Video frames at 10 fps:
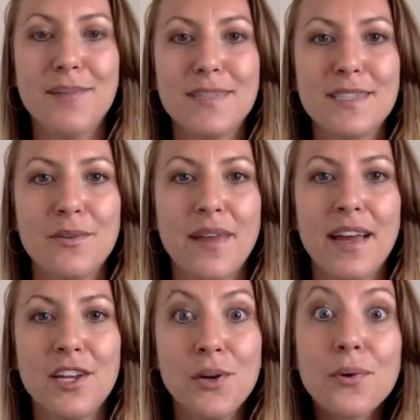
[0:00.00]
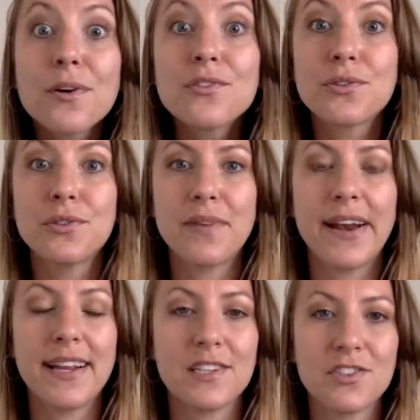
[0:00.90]
so that your true
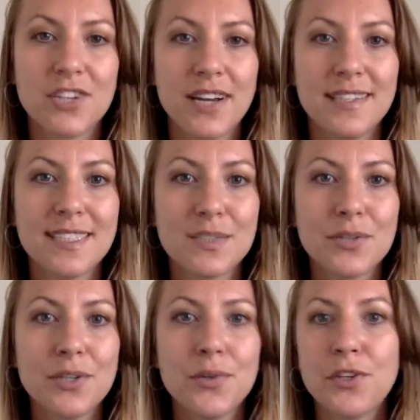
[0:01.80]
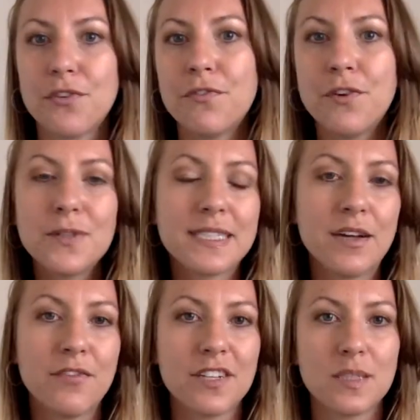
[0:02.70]
radiance shines through and your full
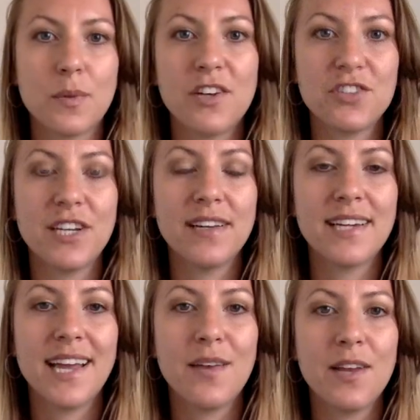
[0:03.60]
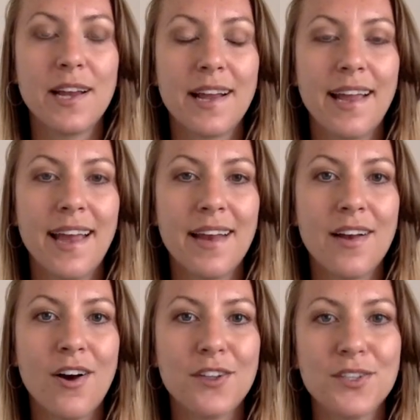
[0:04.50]
self-expression can
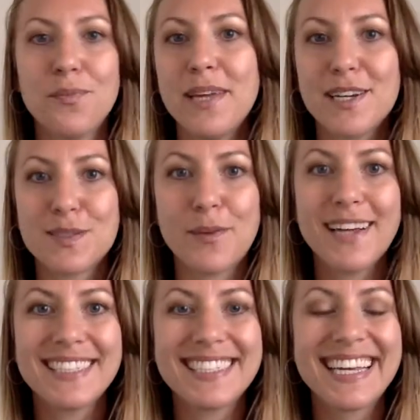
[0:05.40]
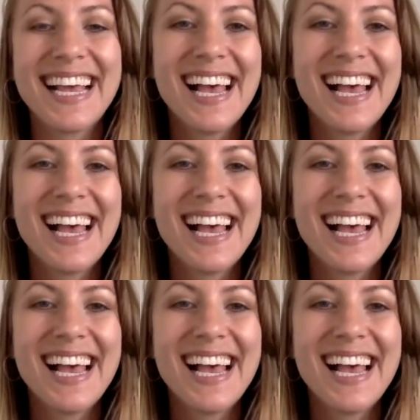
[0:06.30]
also be expressed